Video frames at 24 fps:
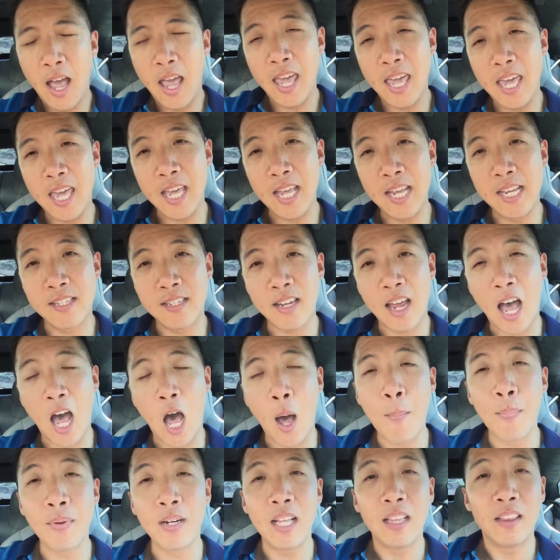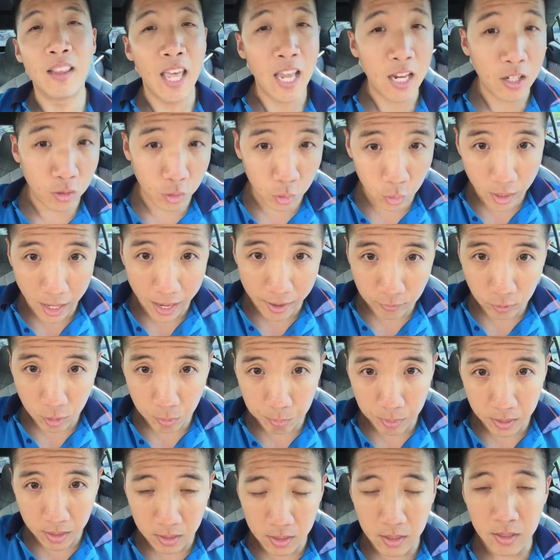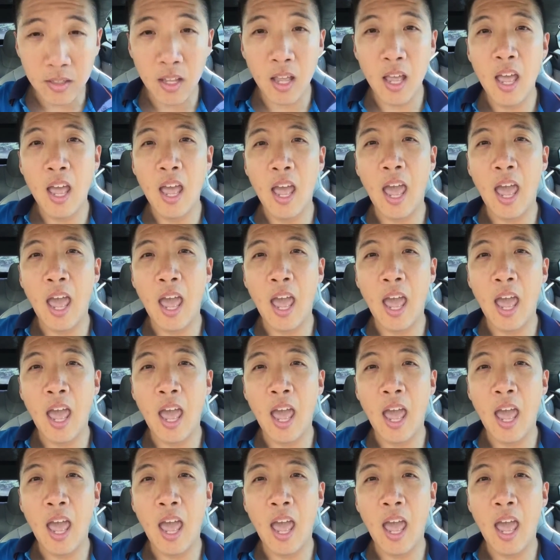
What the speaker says: is how many legs do you have to build?